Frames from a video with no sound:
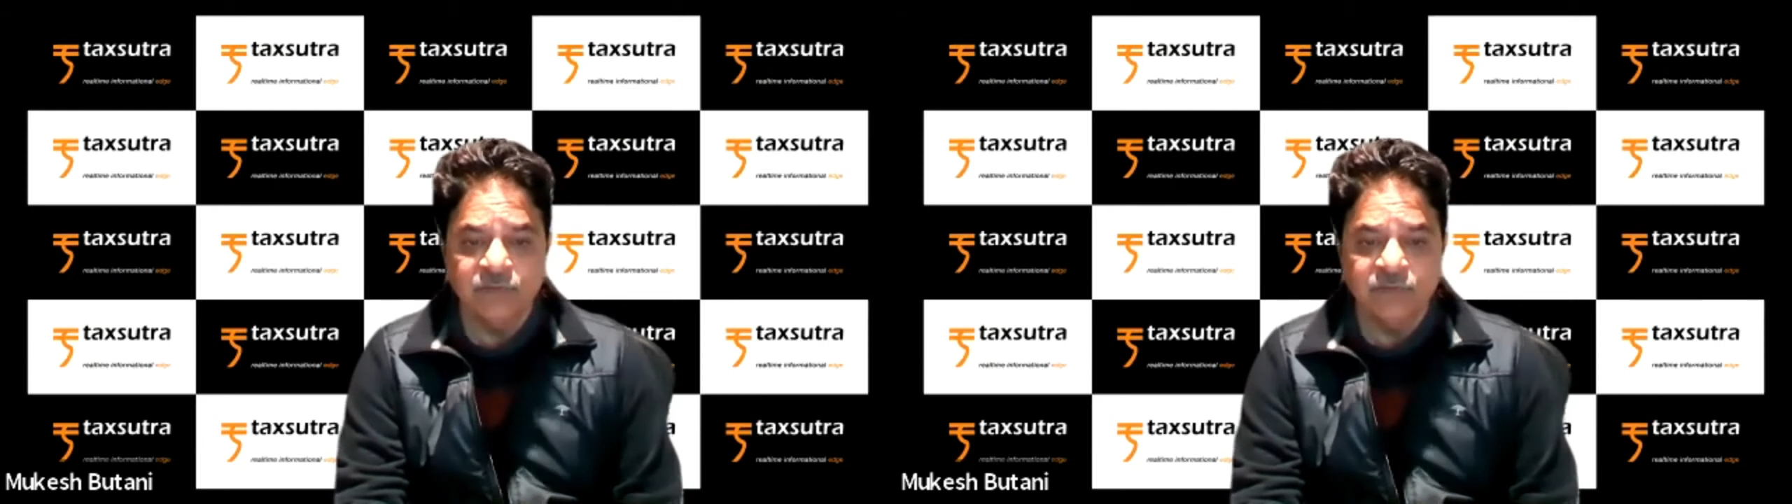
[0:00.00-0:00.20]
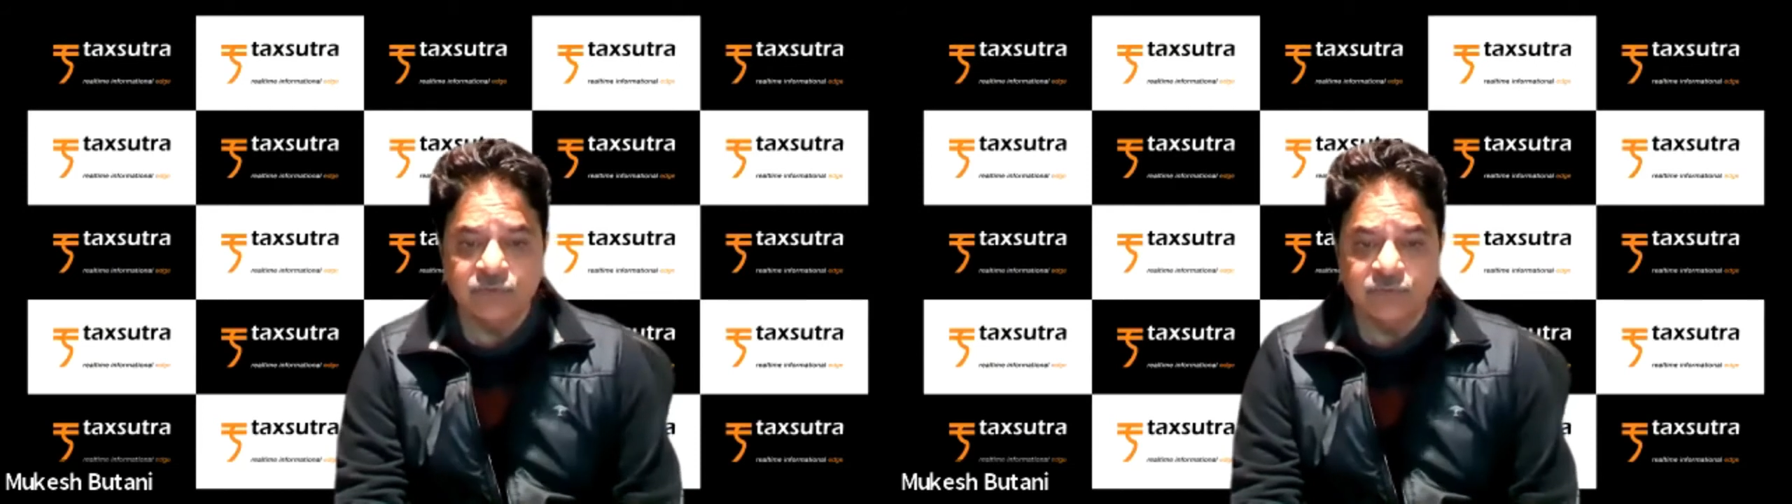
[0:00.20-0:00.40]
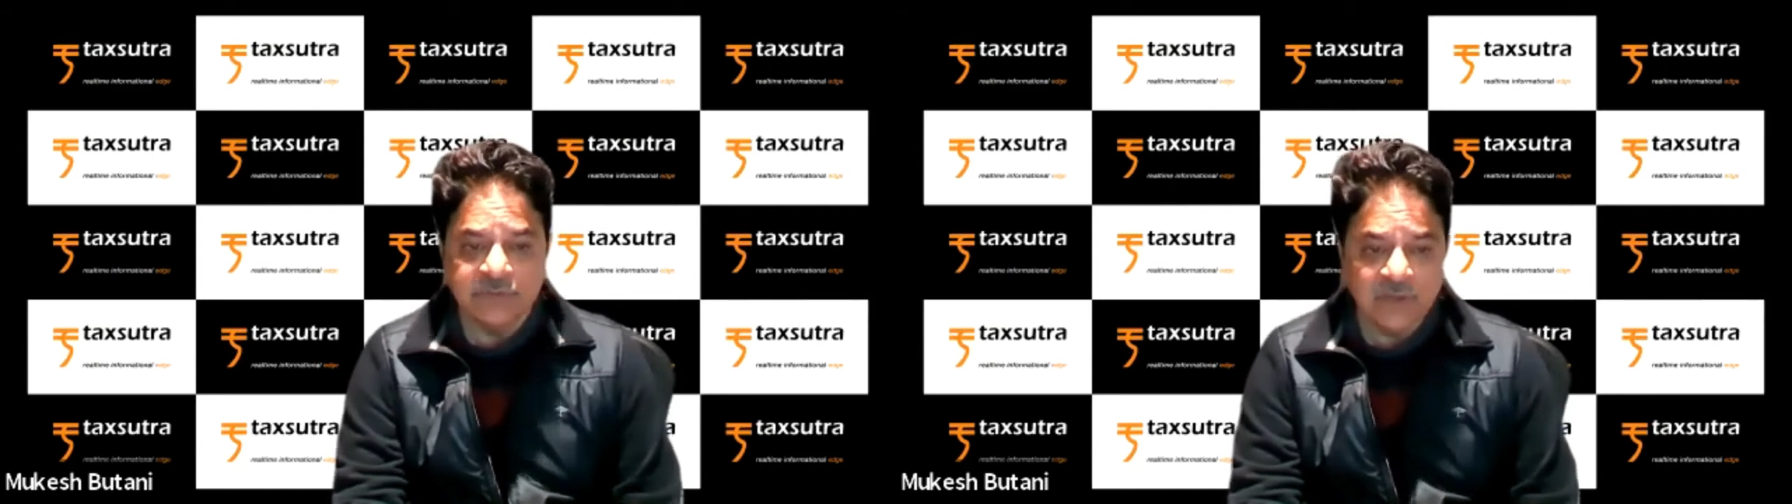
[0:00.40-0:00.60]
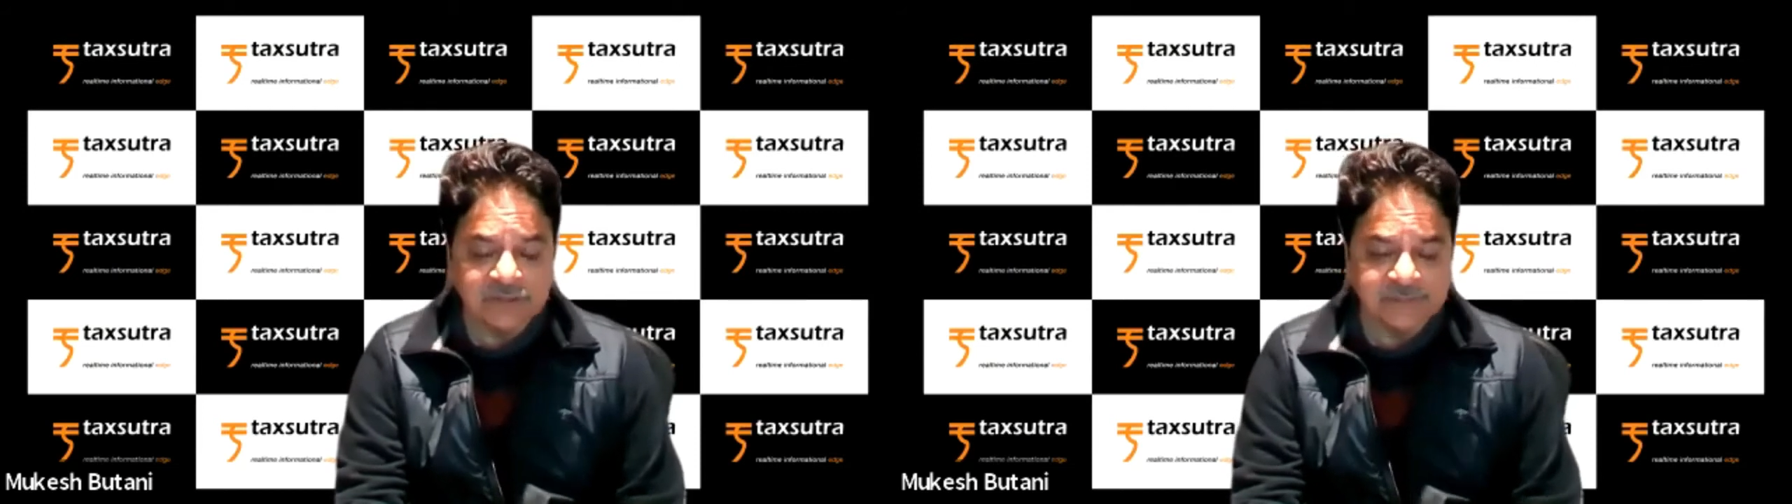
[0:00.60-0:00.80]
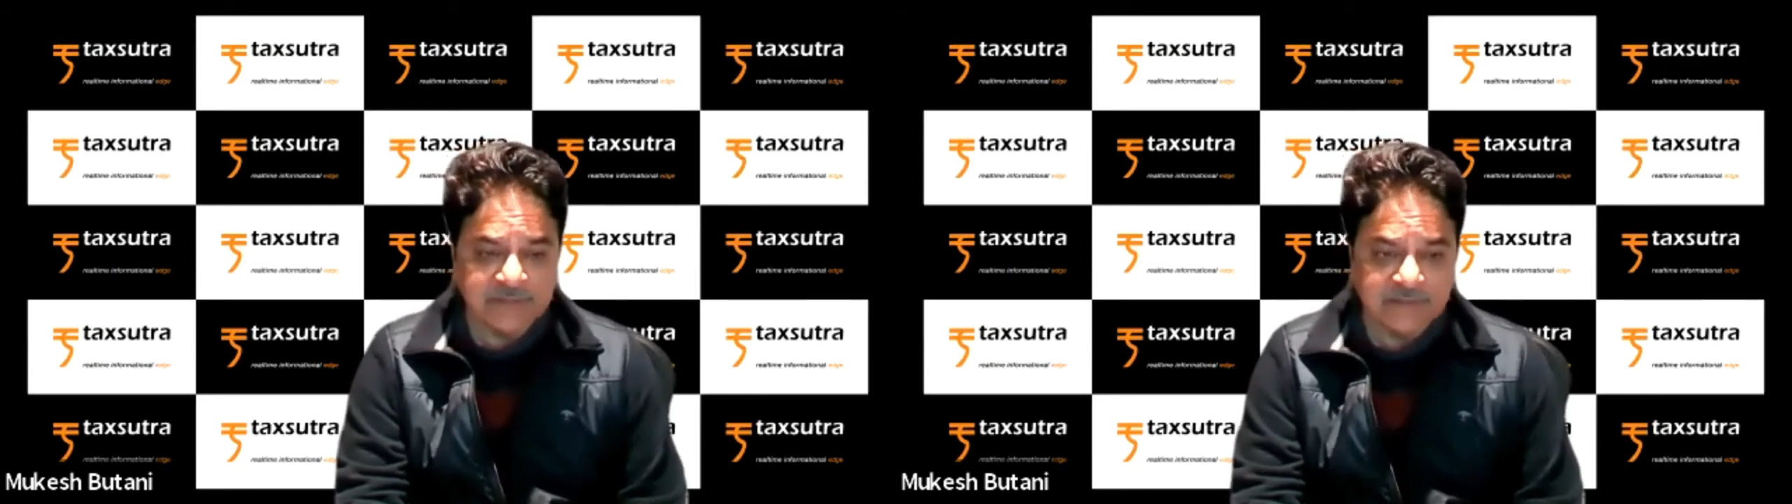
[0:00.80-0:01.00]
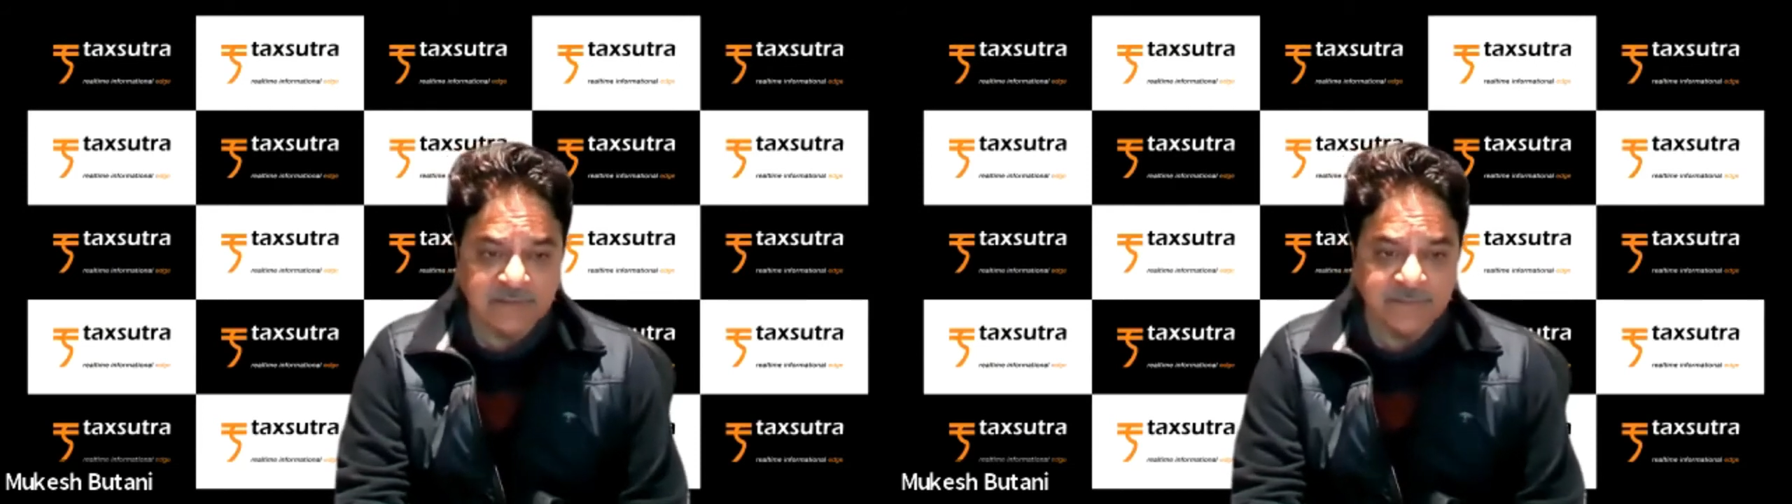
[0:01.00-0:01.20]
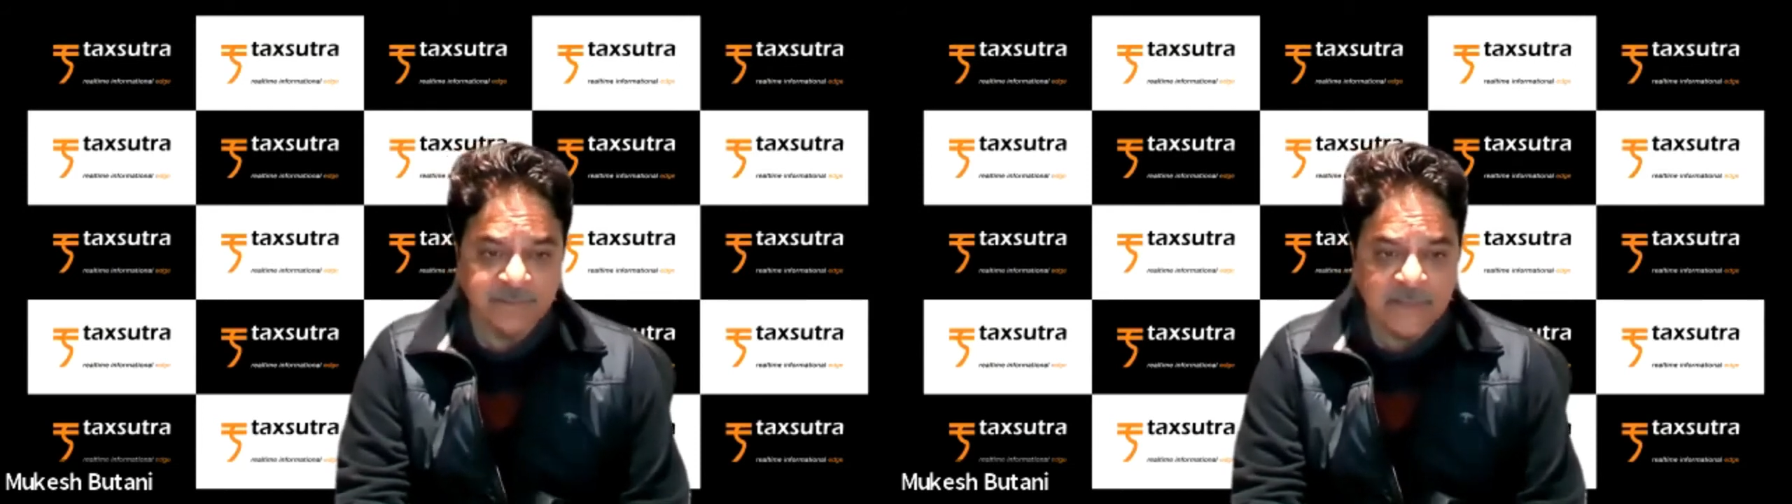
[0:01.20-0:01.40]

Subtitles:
for rural hospital.